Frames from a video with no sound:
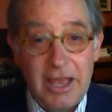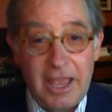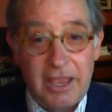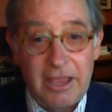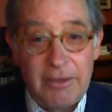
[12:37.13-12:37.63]

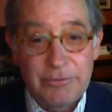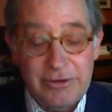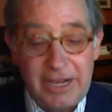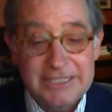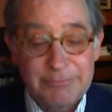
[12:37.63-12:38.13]
A
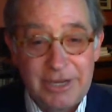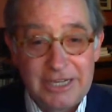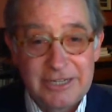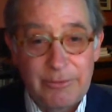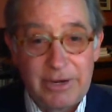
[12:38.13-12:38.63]
transit
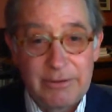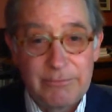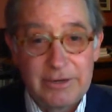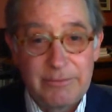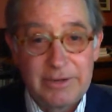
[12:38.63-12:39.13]
project,
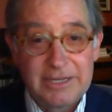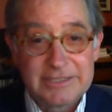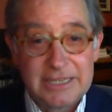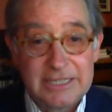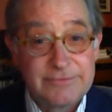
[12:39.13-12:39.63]
when
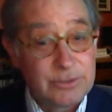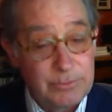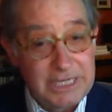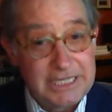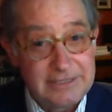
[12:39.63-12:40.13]
it's
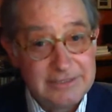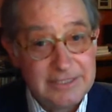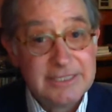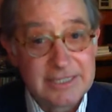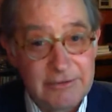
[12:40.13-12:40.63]
delivered well,
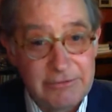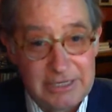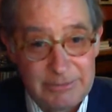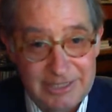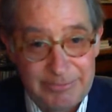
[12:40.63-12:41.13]
is
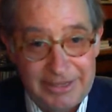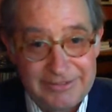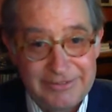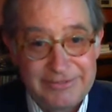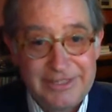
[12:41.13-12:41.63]
incredibly
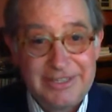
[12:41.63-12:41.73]
expensive.